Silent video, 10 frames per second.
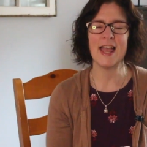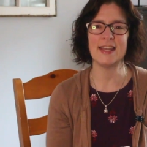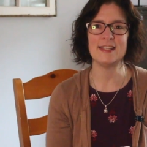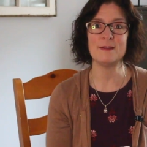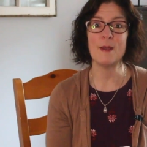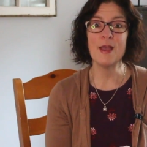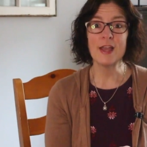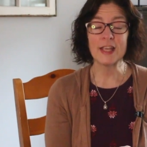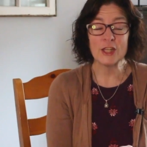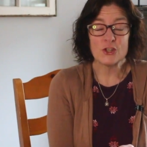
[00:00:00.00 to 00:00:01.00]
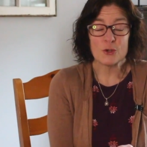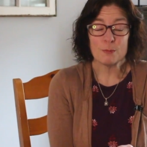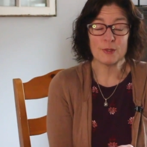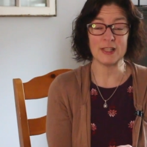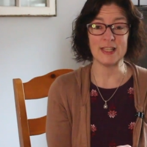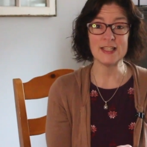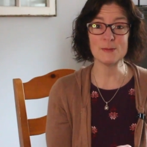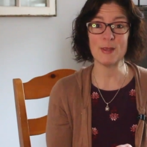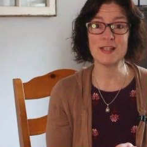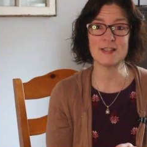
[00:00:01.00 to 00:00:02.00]
And can you
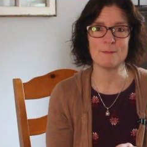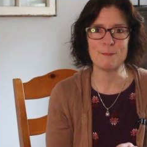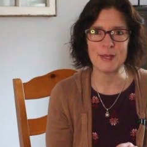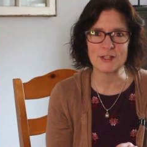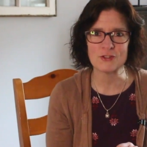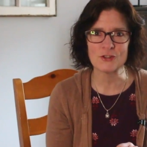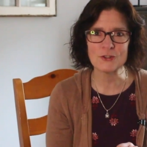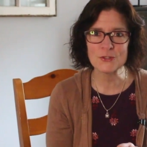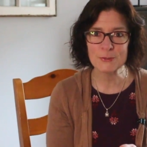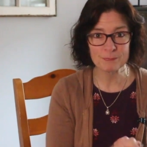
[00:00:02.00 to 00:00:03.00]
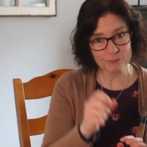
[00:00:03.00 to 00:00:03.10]
please make some pictures?